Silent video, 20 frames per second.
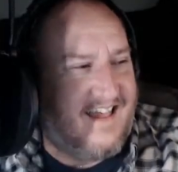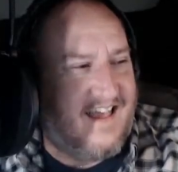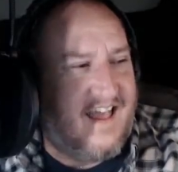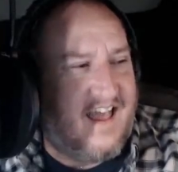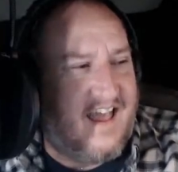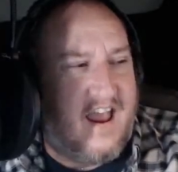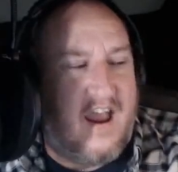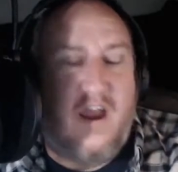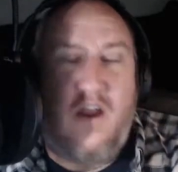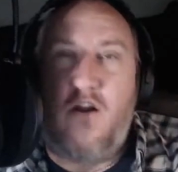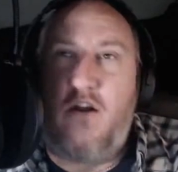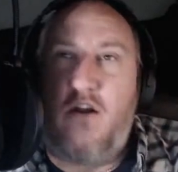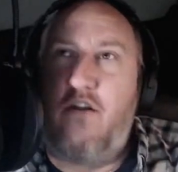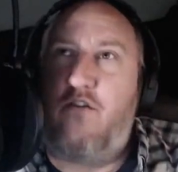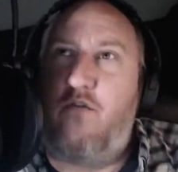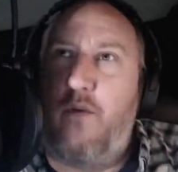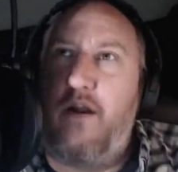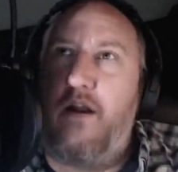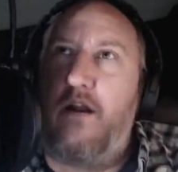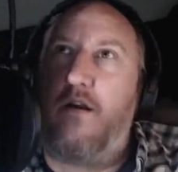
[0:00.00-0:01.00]
Yeah,
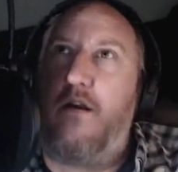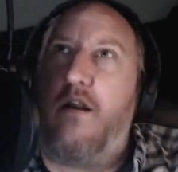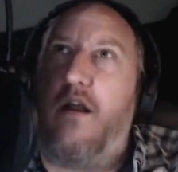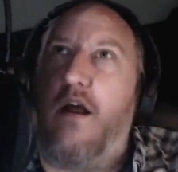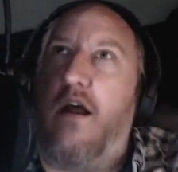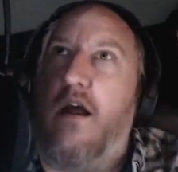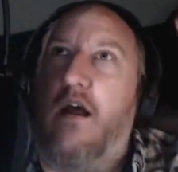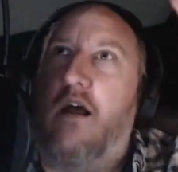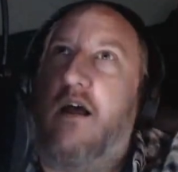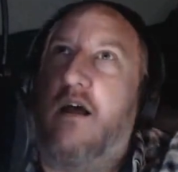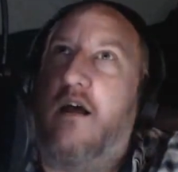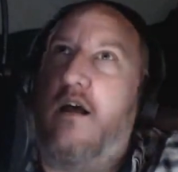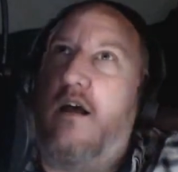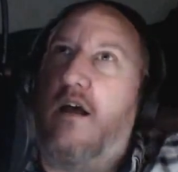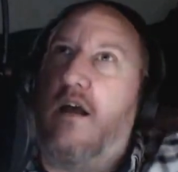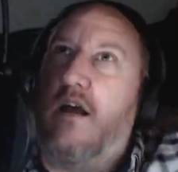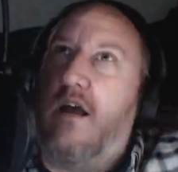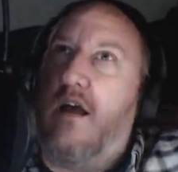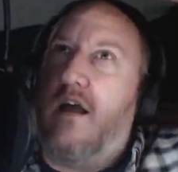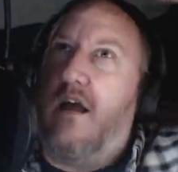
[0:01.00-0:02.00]
it's weird. I
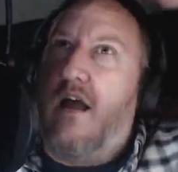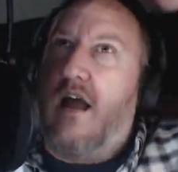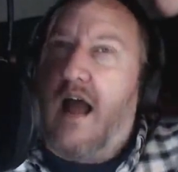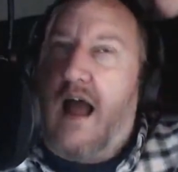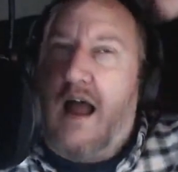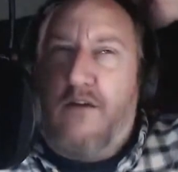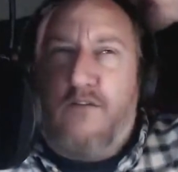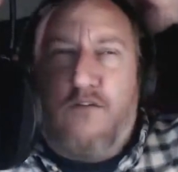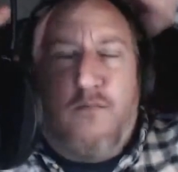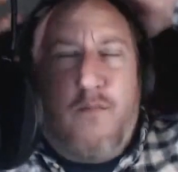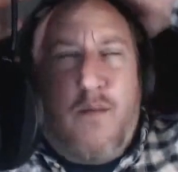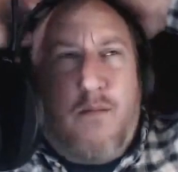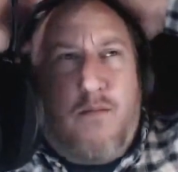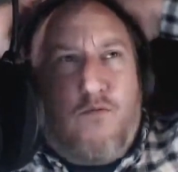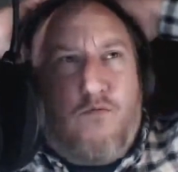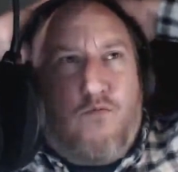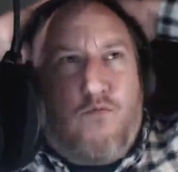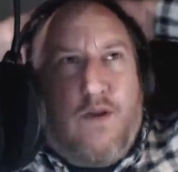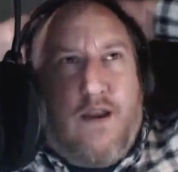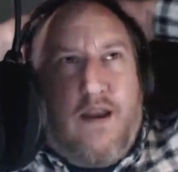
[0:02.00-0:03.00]
remember
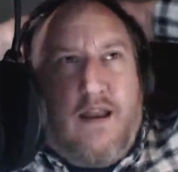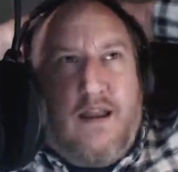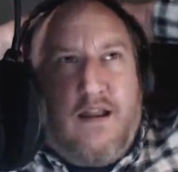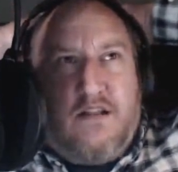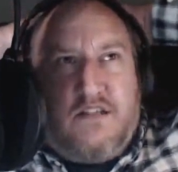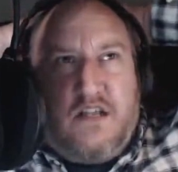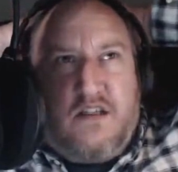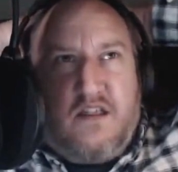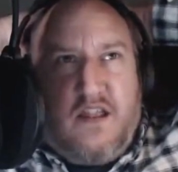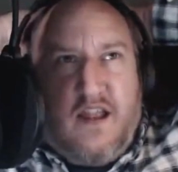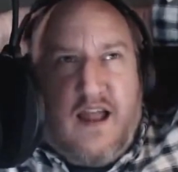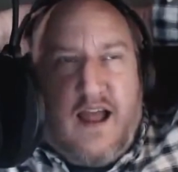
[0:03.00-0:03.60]
reading something.